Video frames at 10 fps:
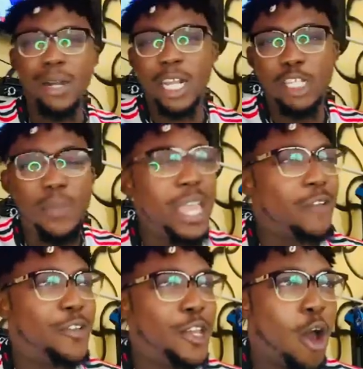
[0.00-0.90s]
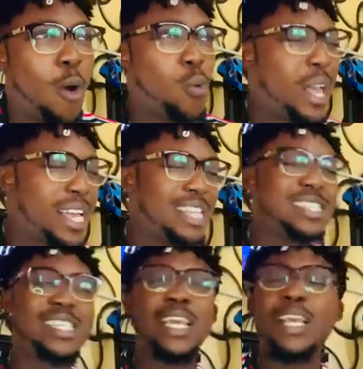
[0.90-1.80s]
about this beef.
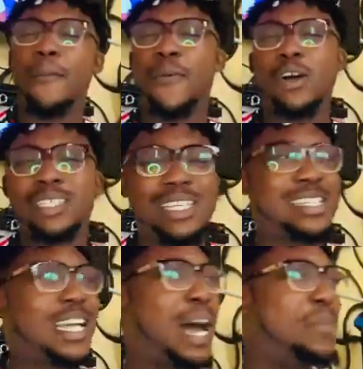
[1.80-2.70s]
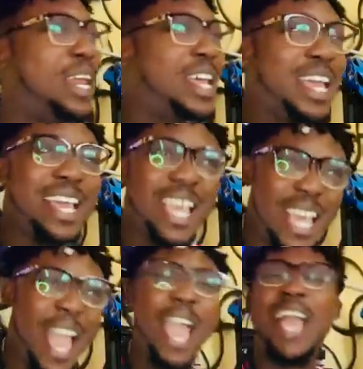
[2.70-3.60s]
We can see the punches coming
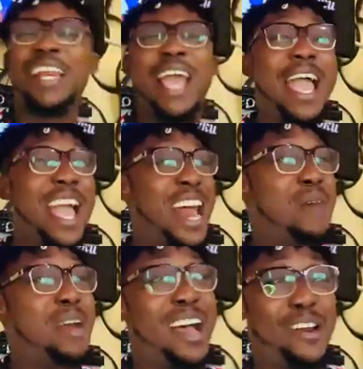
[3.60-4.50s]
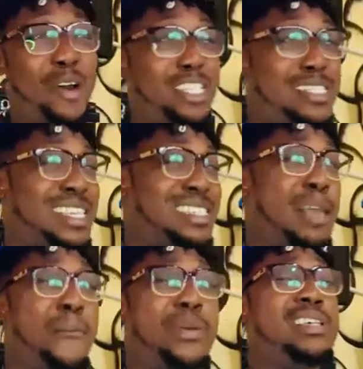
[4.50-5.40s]
here and there, and Amerado
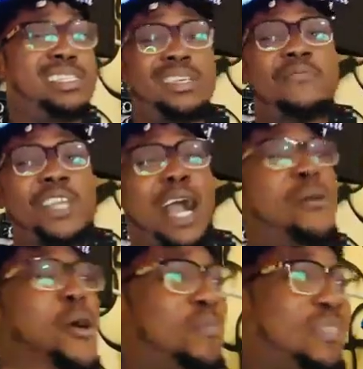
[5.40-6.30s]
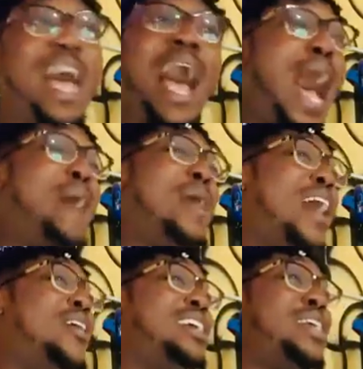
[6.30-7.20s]
is a beast. Come on,
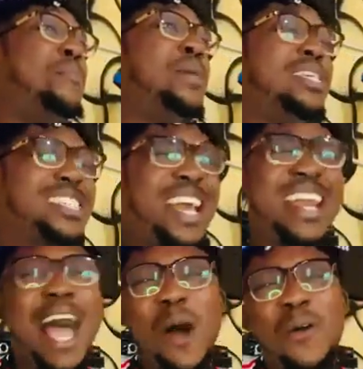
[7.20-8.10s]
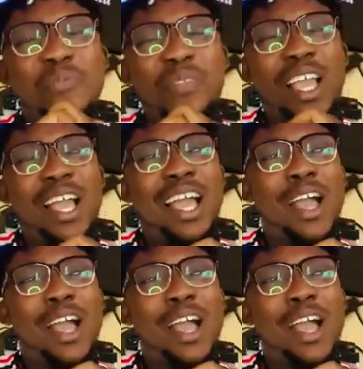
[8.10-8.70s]
Amerado is a beast. Now,